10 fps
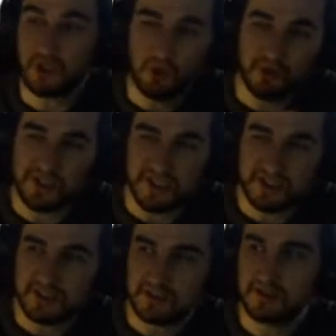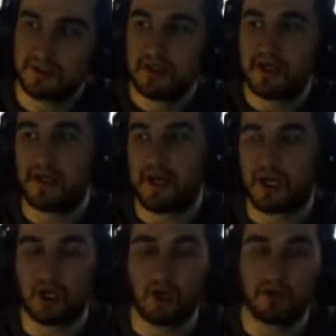orangish
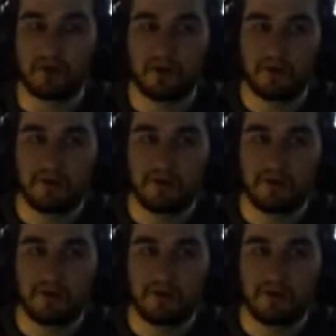color,